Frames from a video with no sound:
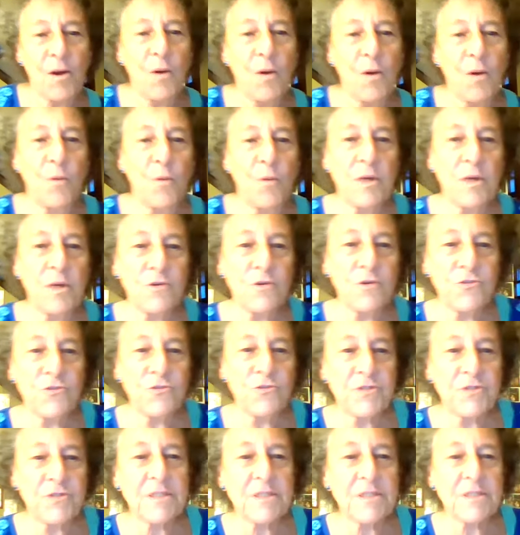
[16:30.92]
We used to
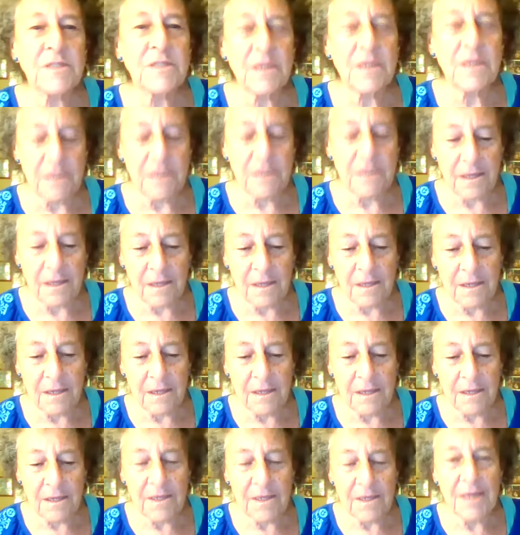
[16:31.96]
signal
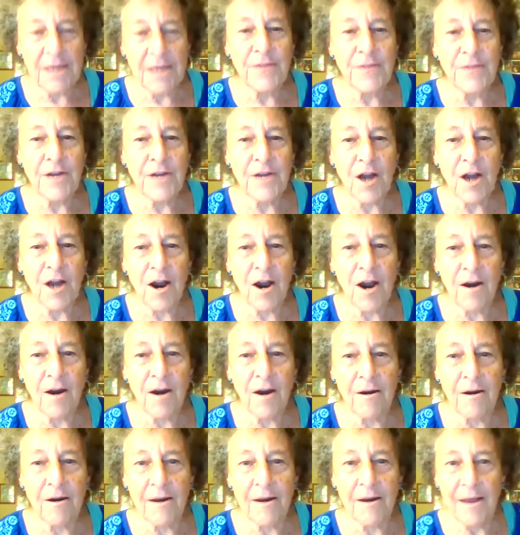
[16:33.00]
in the
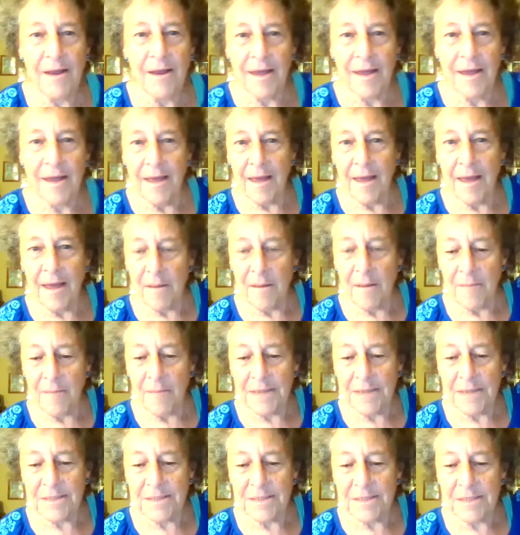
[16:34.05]
car by
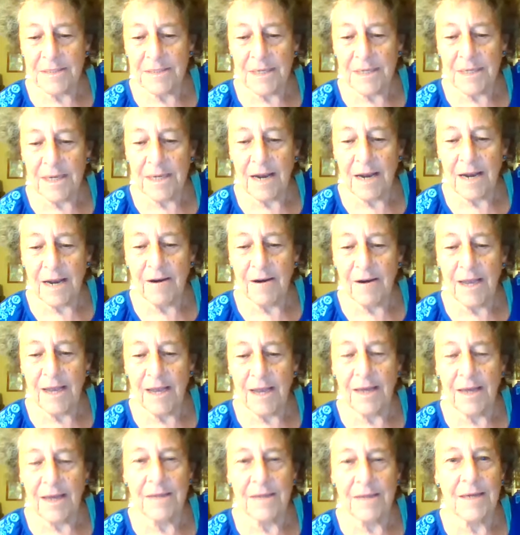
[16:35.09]
sticking our
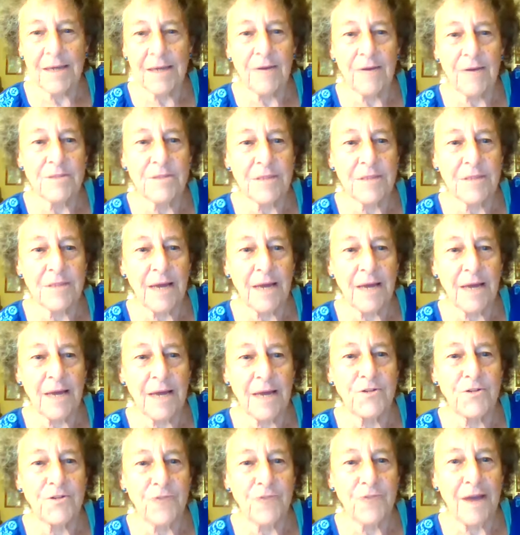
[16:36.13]
hand outside the
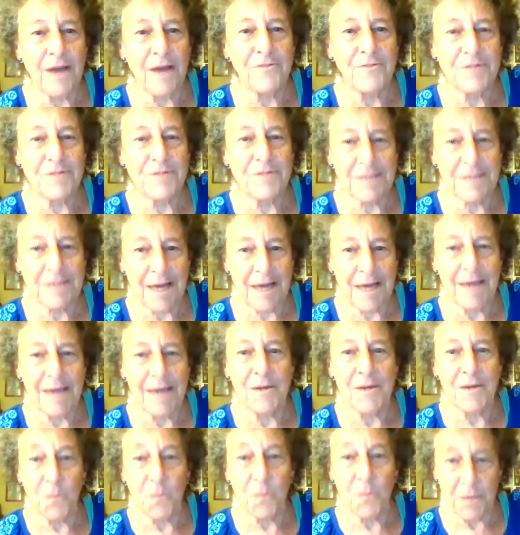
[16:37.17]
driver's side
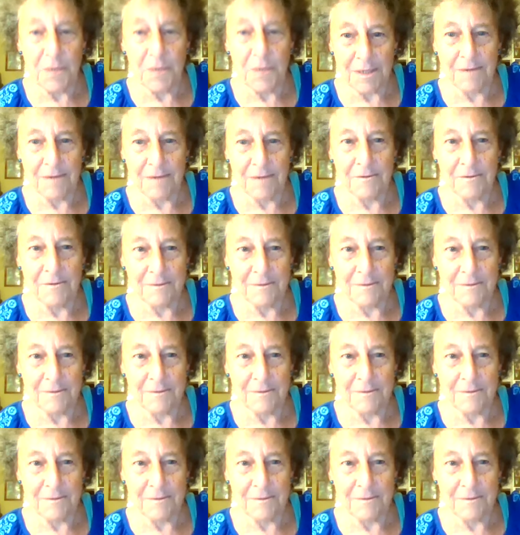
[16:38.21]
window.